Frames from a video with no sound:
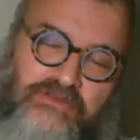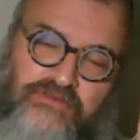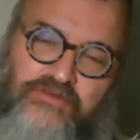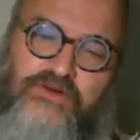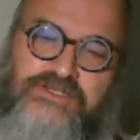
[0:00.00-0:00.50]

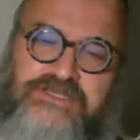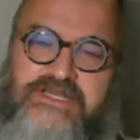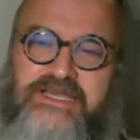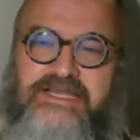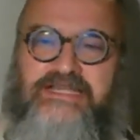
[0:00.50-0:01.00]
The
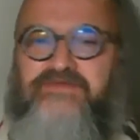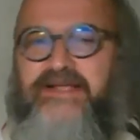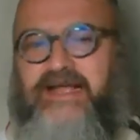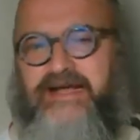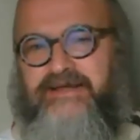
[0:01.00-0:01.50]
first thing
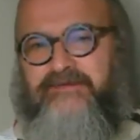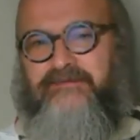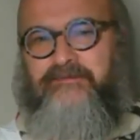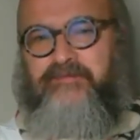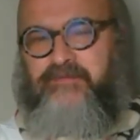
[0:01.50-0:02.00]
is
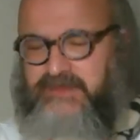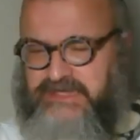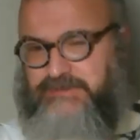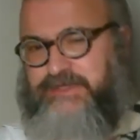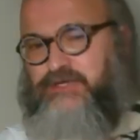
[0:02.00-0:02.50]
vayakel,
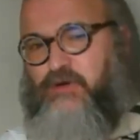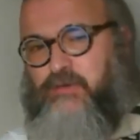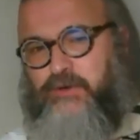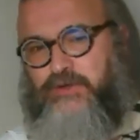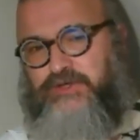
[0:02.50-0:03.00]
this week's
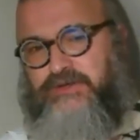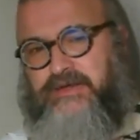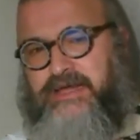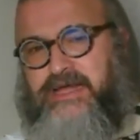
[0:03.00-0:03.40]
Torah portion.